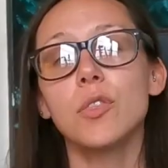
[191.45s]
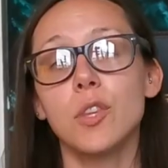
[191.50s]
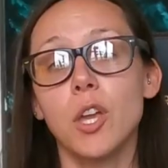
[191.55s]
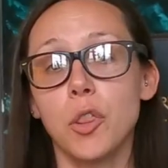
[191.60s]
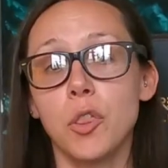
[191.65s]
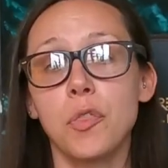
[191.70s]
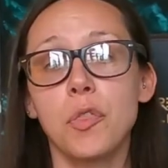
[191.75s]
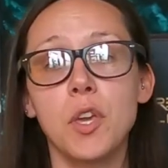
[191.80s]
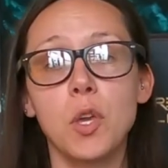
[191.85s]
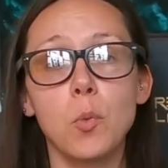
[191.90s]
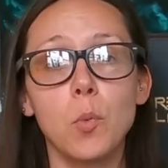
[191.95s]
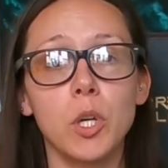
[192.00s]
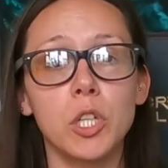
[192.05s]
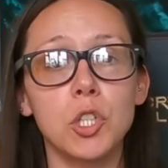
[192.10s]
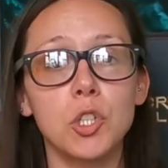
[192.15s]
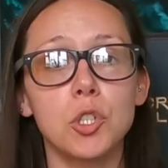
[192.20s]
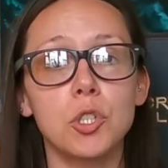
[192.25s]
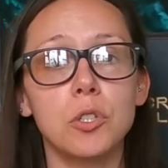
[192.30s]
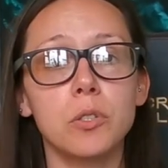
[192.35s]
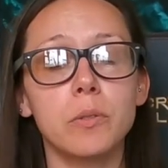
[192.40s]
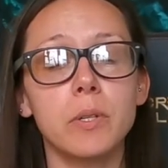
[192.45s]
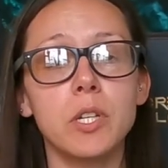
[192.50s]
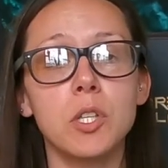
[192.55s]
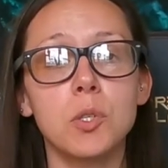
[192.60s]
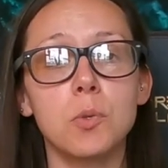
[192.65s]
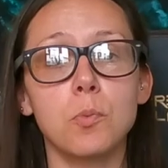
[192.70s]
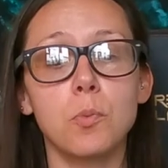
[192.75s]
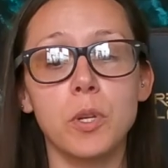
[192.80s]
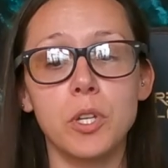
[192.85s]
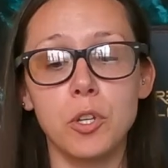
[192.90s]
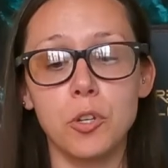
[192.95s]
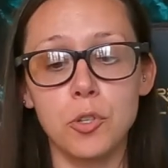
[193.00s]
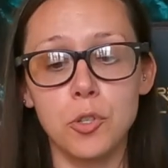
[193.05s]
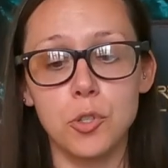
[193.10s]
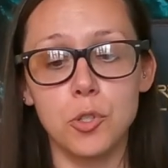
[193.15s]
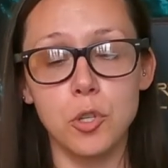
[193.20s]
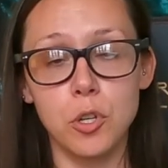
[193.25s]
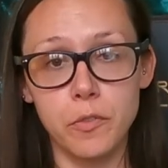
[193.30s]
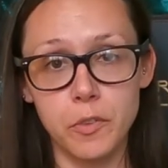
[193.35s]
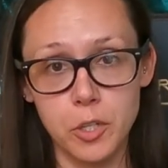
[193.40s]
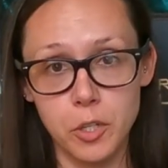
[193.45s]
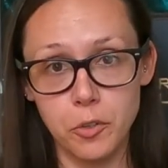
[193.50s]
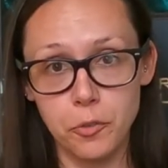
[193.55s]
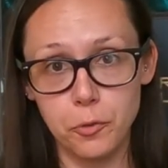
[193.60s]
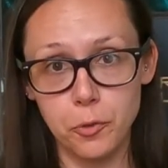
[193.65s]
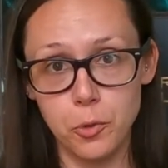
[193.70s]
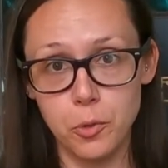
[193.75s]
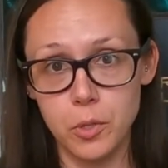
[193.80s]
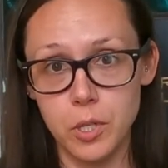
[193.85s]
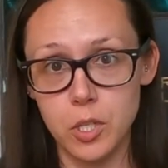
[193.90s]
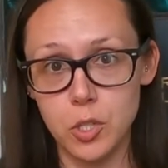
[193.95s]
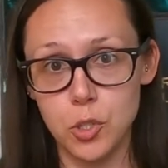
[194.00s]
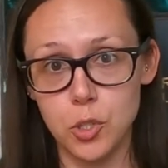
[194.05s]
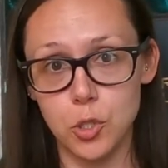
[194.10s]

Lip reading: The other thing you want to do is when you're serving your food,